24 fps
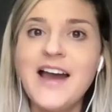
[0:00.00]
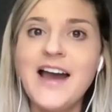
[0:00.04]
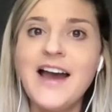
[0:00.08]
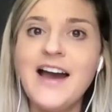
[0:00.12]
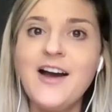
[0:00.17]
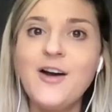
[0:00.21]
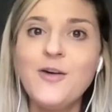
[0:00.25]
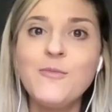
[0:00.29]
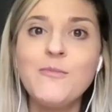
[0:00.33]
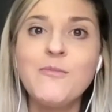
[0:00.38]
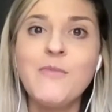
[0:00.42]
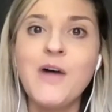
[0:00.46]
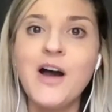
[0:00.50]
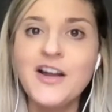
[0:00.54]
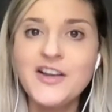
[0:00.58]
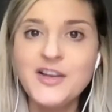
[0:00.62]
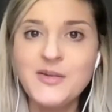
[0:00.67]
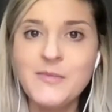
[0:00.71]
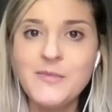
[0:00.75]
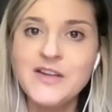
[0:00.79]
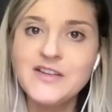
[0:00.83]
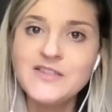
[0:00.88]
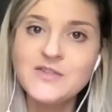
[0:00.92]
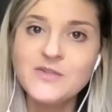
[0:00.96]

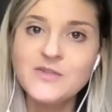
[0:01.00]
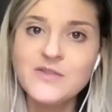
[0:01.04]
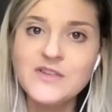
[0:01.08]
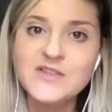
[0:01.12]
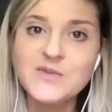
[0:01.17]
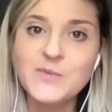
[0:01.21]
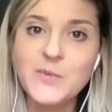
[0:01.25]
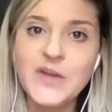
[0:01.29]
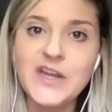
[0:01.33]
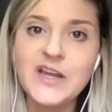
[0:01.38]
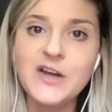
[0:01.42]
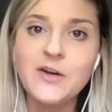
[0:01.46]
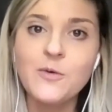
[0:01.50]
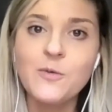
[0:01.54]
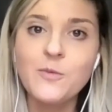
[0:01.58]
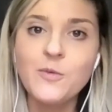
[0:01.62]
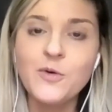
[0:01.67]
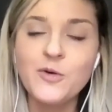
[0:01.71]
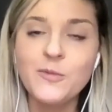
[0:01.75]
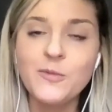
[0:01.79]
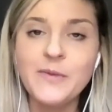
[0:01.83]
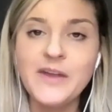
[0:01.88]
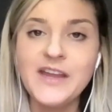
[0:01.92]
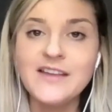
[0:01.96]
monumental this week
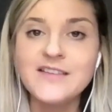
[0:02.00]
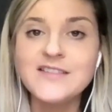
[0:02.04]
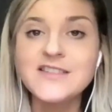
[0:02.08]
will be.